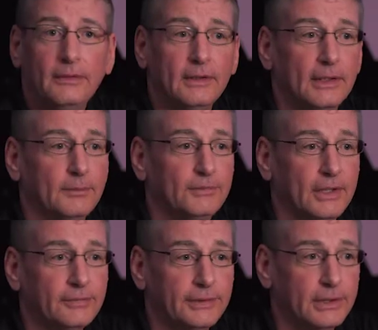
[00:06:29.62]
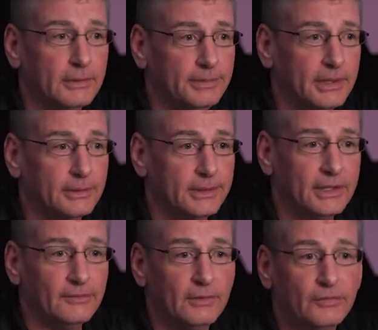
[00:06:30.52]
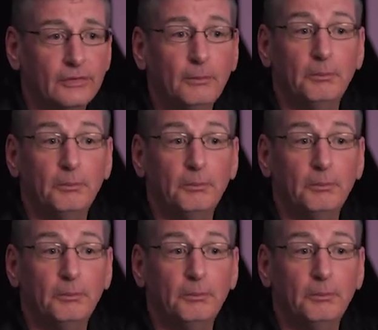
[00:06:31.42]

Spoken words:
that I'm definitely going to be able to give them some